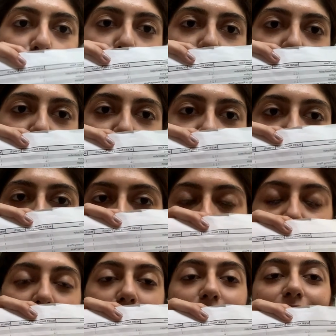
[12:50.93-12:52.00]
oh, why is it
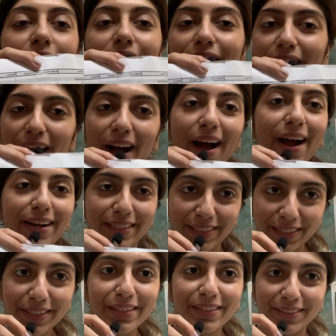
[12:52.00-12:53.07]
empty? I
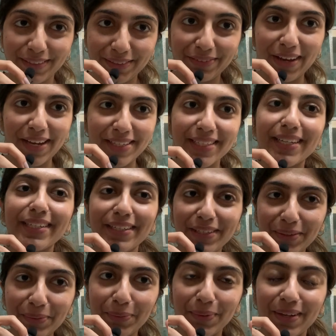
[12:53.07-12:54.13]
did revise, I
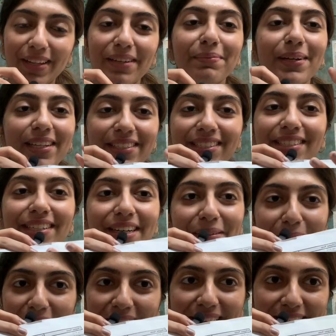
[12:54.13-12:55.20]
did do that, but I just
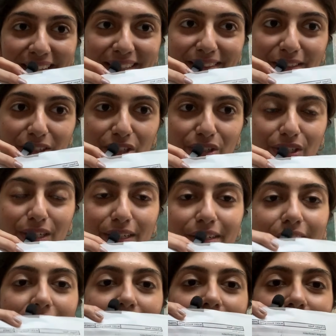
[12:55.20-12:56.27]
didn't maintain the sheet.
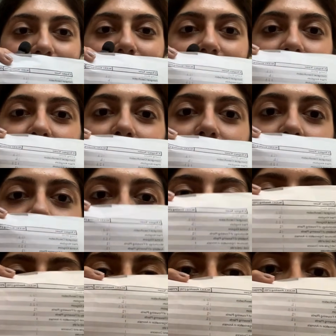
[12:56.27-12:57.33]
Okay?
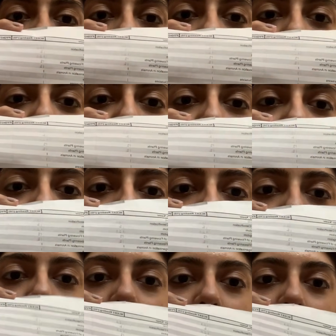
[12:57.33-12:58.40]
Because
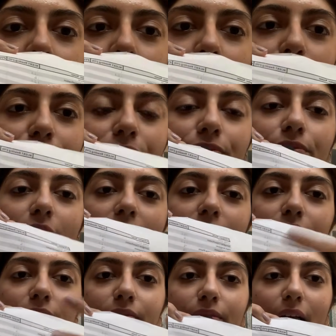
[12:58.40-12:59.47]
I kind of like
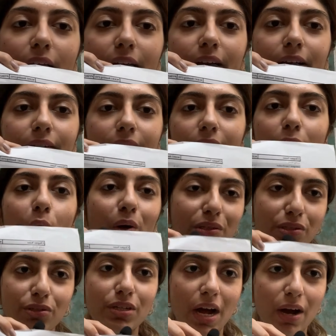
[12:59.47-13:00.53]
I
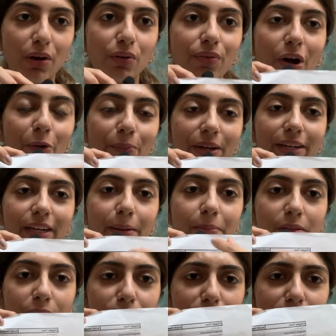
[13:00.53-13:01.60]
lost track of how many times I was